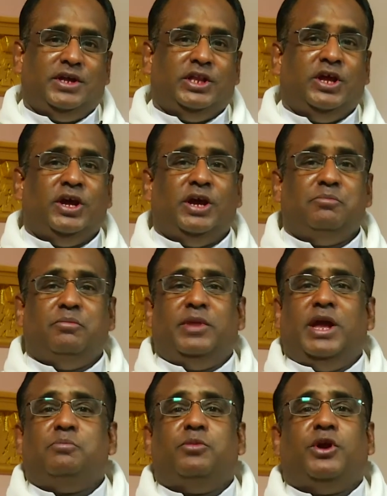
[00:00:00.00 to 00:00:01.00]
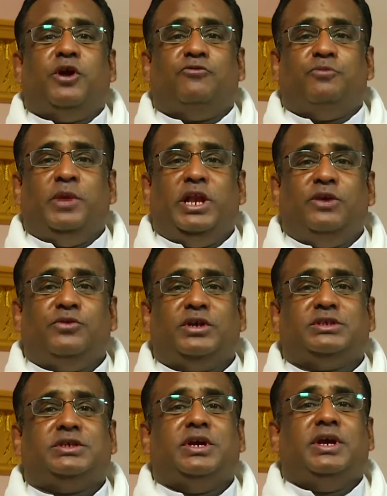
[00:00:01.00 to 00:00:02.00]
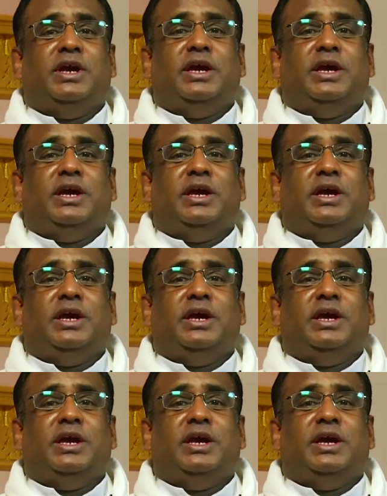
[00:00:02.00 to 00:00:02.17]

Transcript: The number of believers